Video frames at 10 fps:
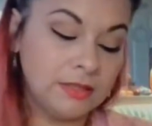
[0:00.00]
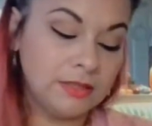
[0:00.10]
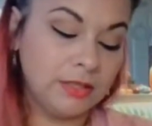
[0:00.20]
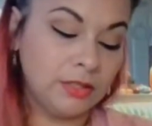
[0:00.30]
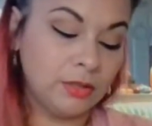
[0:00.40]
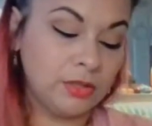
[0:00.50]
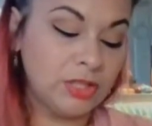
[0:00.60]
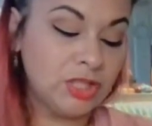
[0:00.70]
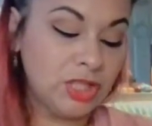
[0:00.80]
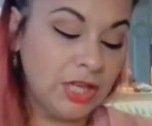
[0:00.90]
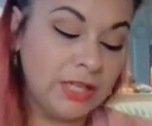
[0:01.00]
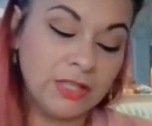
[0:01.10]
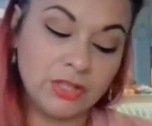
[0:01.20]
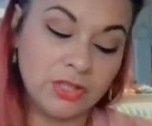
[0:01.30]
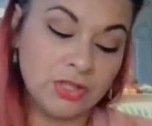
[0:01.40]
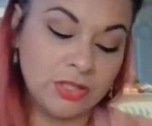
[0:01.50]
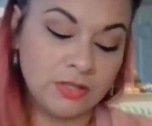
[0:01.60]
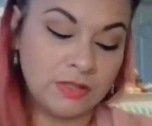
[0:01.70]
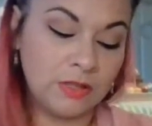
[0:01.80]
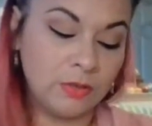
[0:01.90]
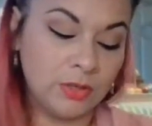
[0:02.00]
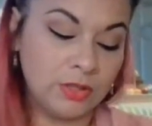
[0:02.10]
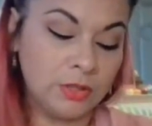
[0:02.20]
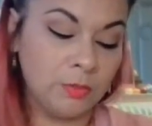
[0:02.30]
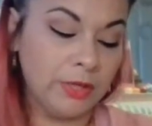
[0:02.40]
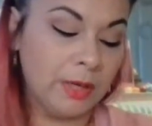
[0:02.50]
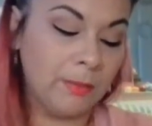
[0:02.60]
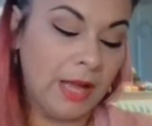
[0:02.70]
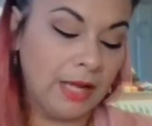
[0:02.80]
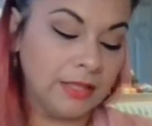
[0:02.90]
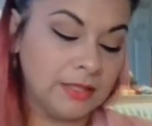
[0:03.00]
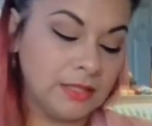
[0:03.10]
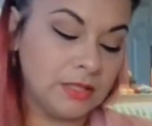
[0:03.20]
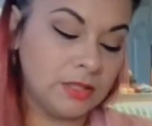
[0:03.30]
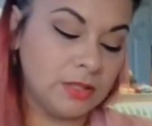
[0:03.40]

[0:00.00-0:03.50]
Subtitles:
This change in order to bring a balance